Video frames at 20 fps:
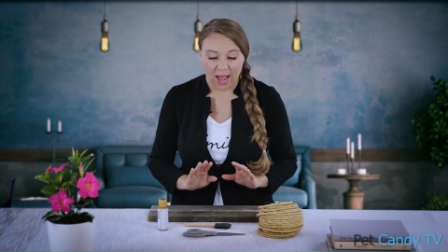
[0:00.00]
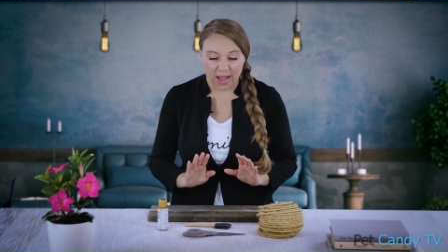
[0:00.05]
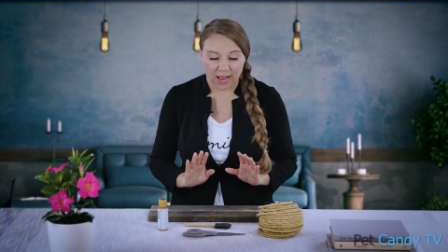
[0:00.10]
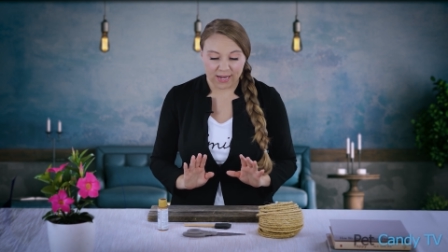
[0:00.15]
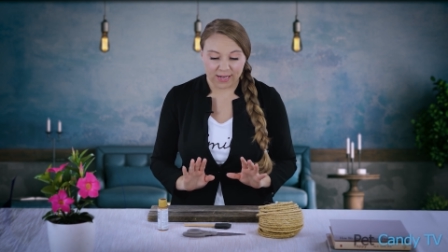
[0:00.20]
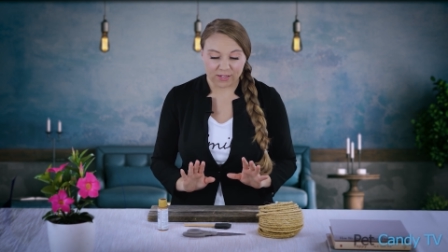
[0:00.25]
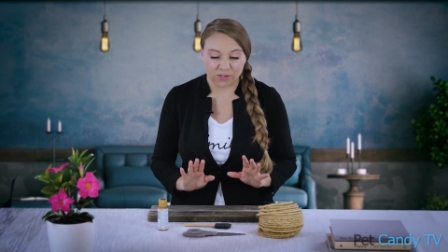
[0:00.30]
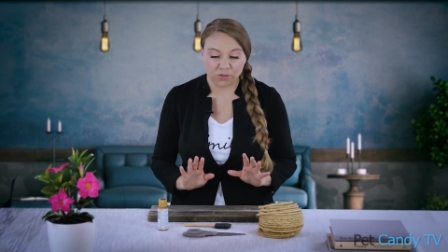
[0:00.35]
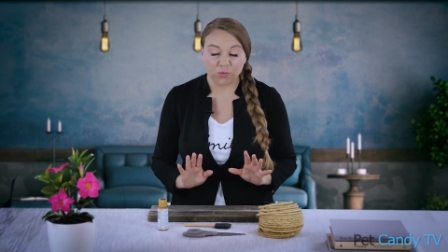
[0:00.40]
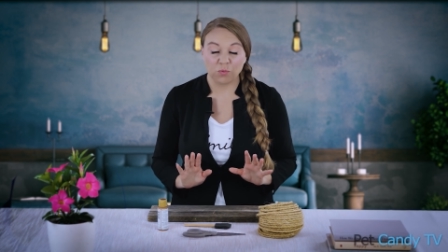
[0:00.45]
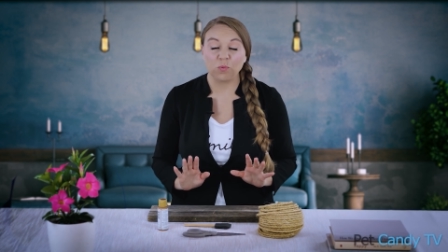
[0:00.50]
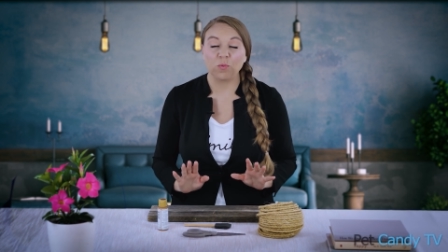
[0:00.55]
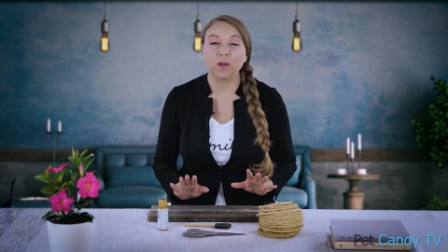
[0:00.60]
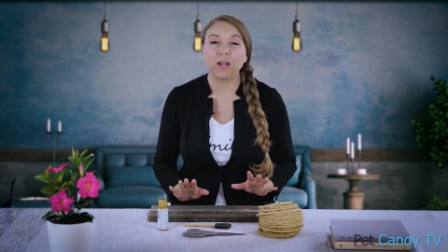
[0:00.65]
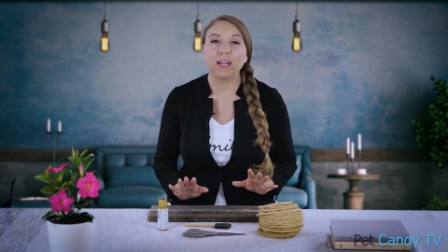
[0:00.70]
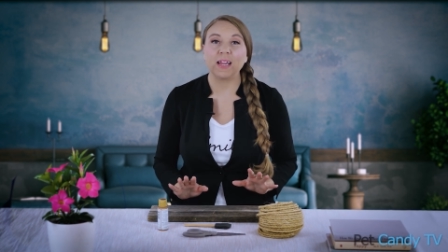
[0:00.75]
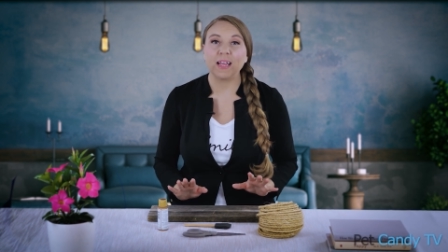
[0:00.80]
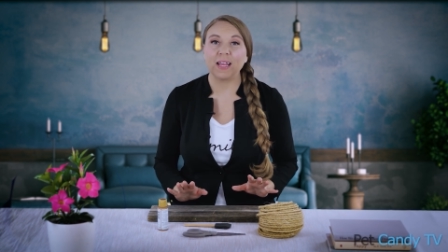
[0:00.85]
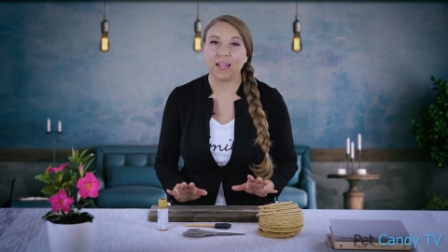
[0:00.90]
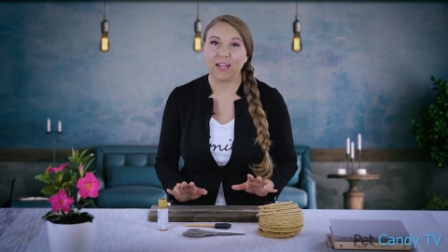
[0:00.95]
And it's
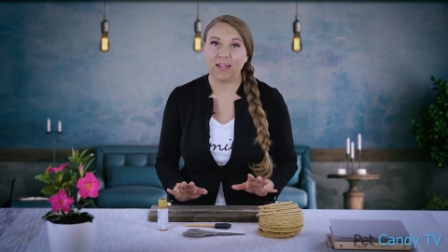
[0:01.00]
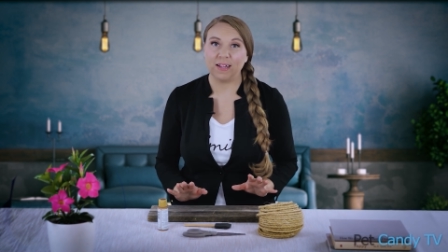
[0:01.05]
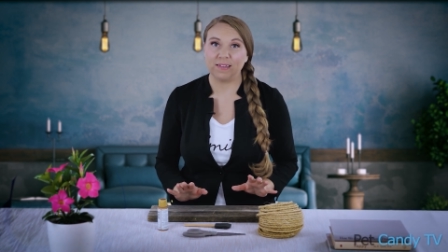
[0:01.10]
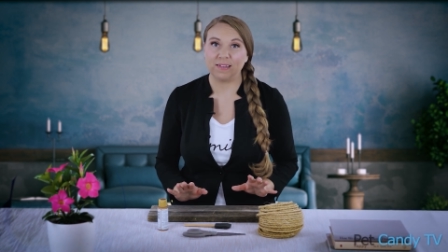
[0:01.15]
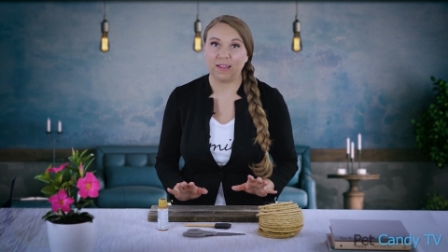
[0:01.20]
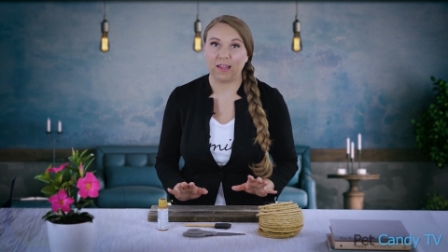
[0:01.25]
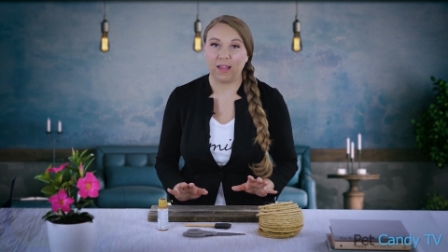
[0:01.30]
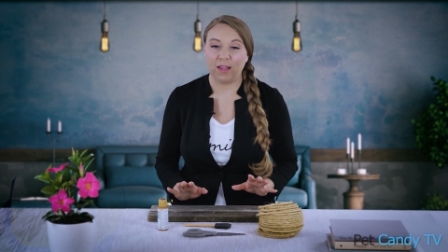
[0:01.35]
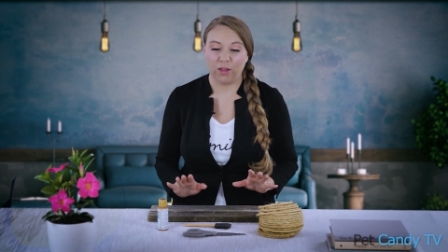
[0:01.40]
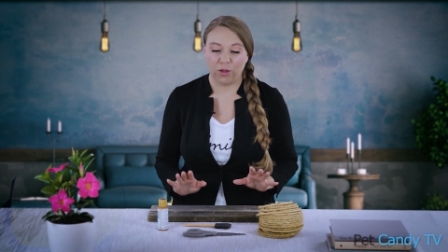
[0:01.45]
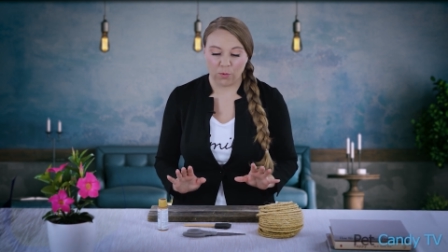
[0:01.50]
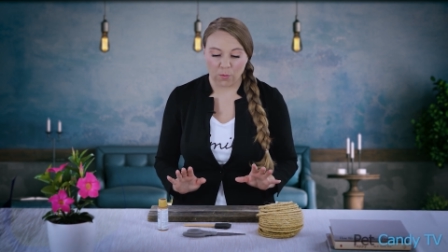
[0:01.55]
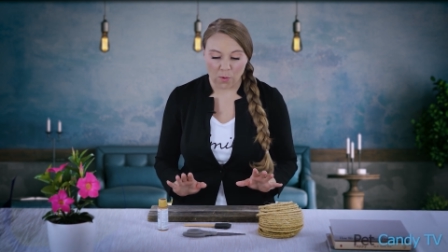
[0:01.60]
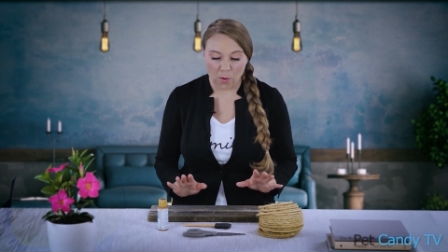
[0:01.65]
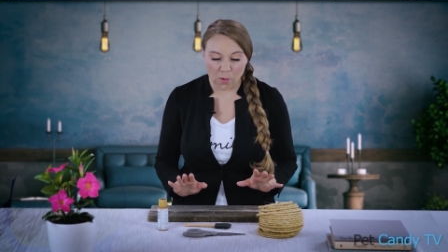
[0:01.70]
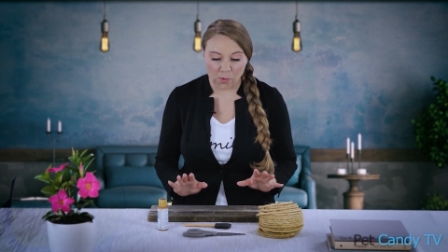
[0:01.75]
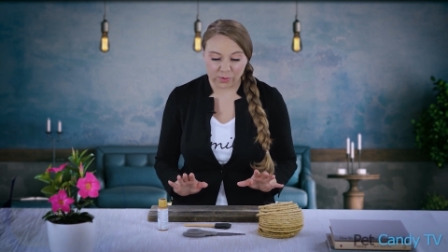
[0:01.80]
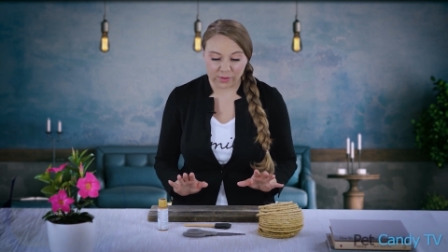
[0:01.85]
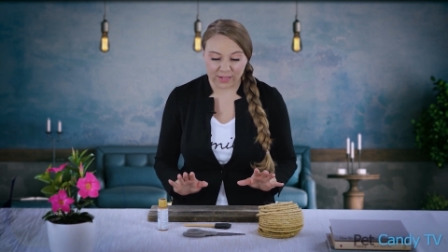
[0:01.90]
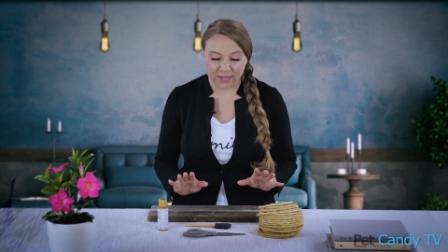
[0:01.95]
really easy. You
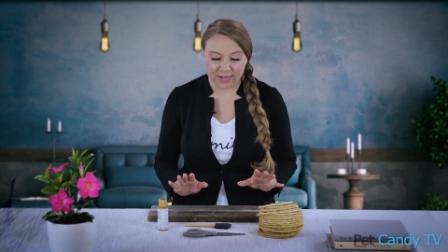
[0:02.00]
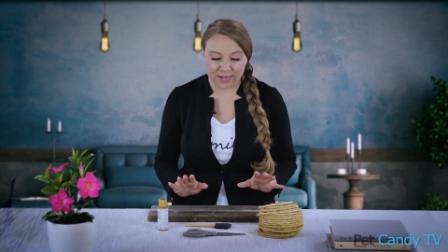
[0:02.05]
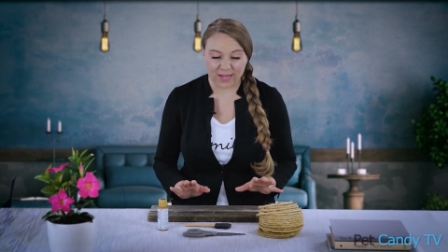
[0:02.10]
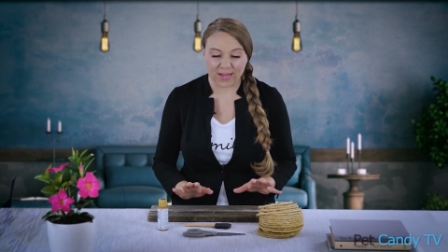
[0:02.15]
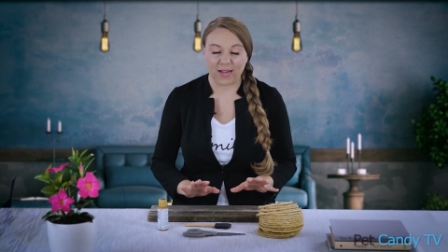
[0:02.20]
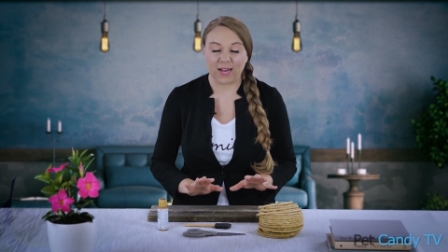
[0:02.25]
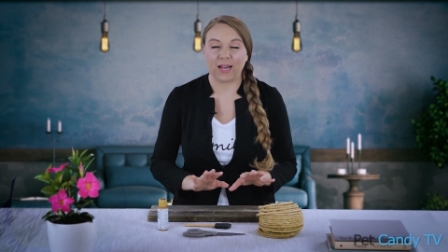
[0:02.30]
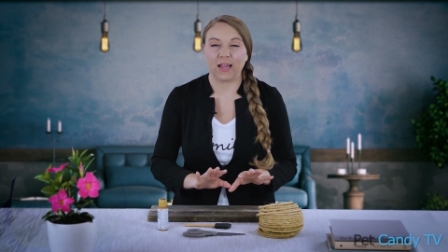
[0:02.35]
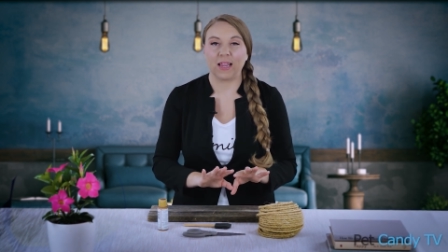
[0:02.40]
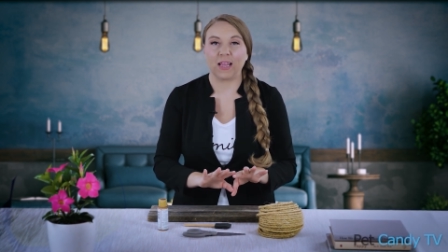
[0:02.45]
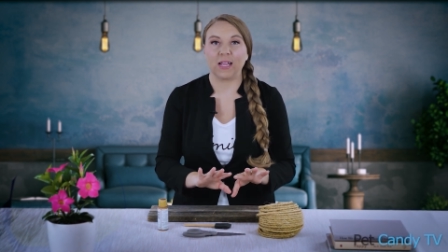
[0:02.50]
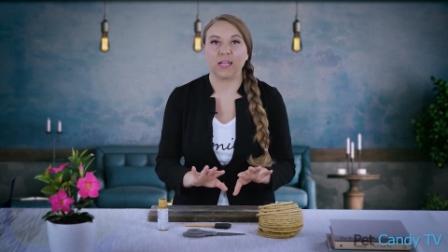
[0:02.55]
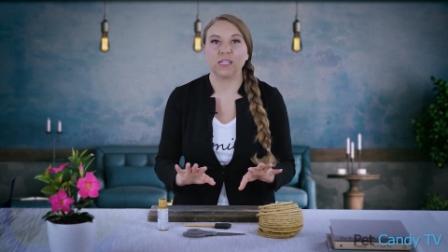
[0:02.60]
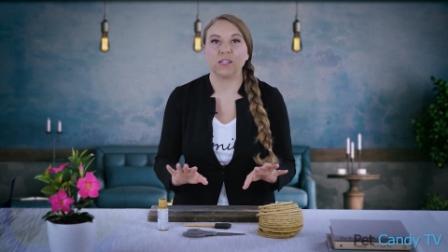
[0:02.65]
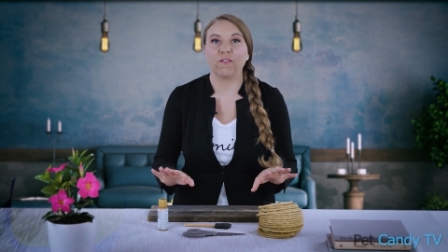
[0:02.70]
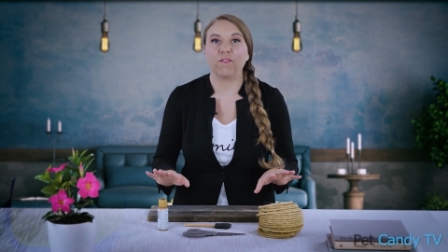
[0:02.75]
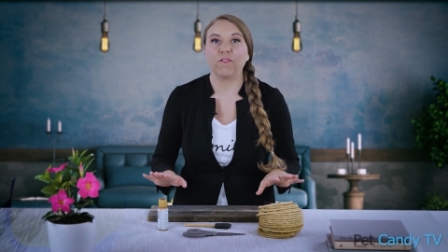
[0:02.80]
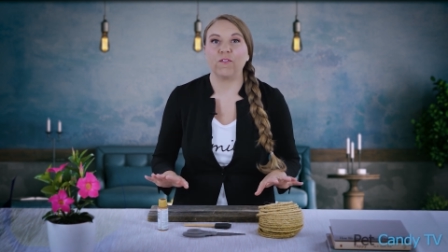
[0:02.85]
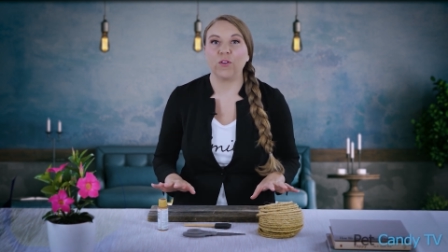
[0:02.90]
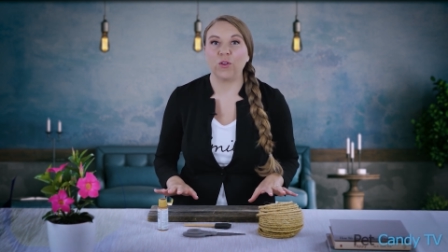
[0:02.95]
only need
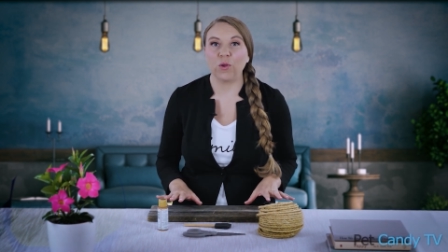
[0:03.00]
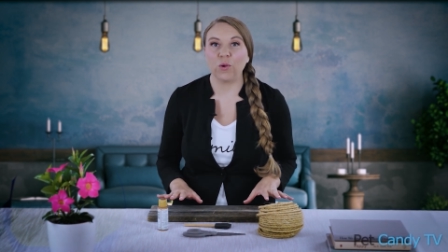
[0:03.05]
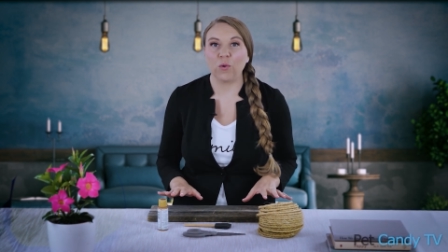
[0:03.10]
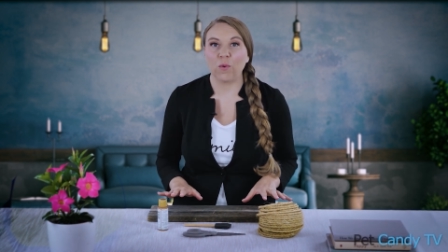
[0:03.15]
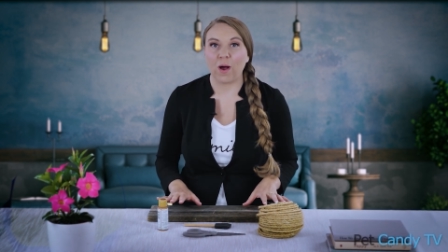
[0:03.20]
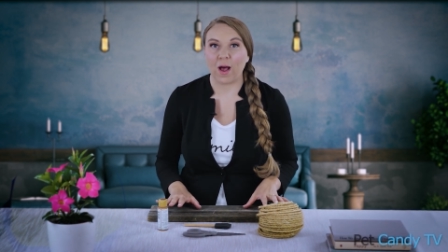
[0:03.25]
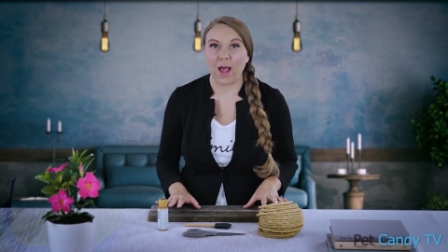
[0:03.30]
these few